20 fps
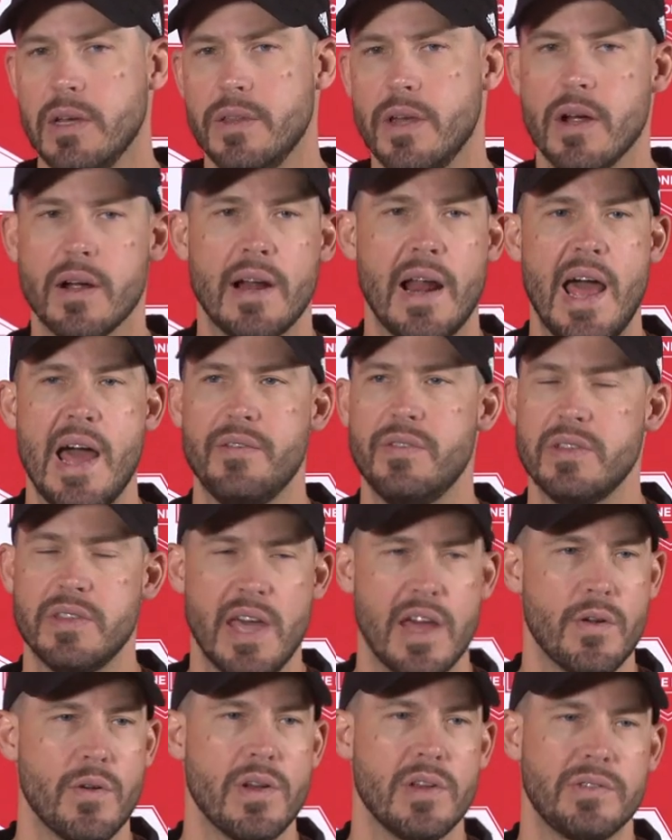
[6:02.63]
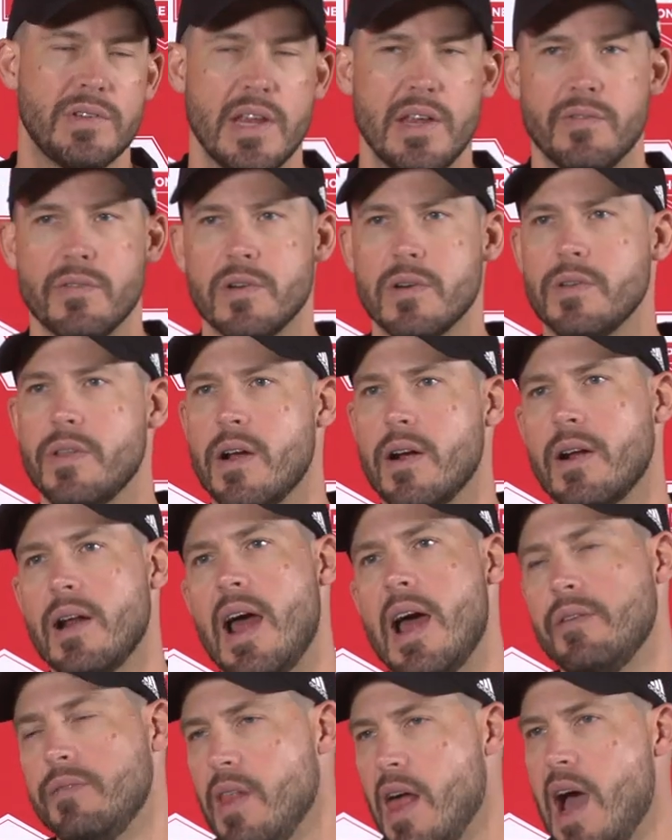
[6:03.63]
They're have a dead receiver. They're
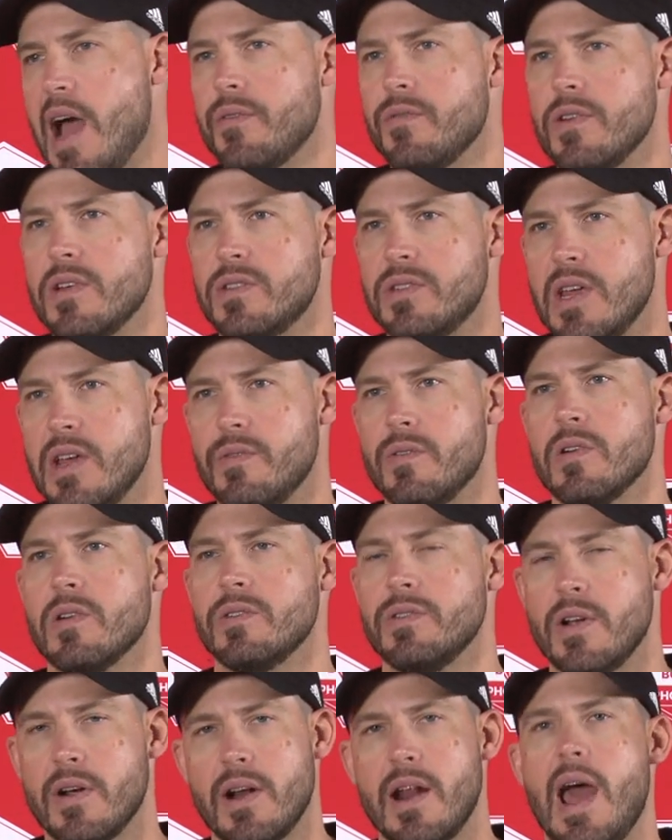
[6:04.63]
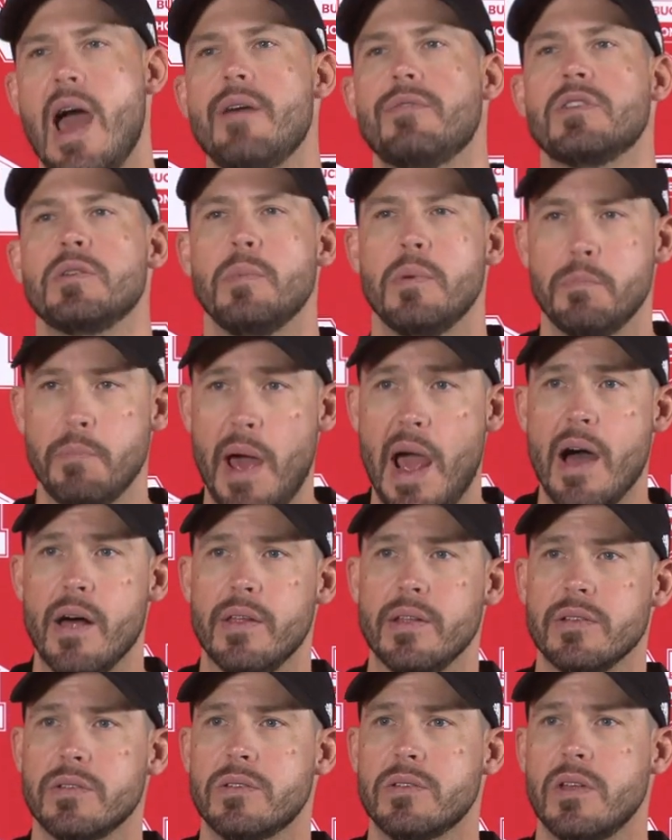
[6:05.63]
going to have live receivers. They're going to have some
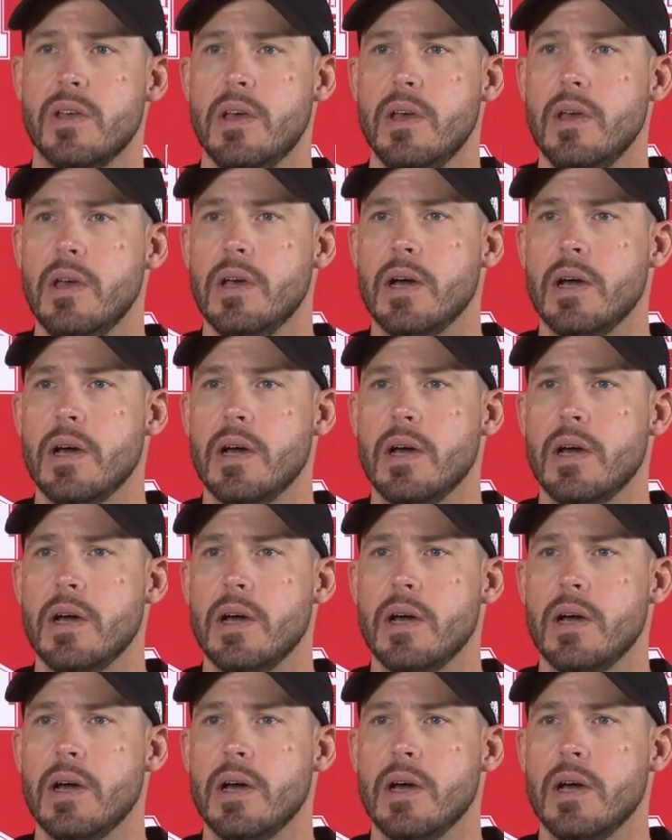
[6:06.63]
unbalanced.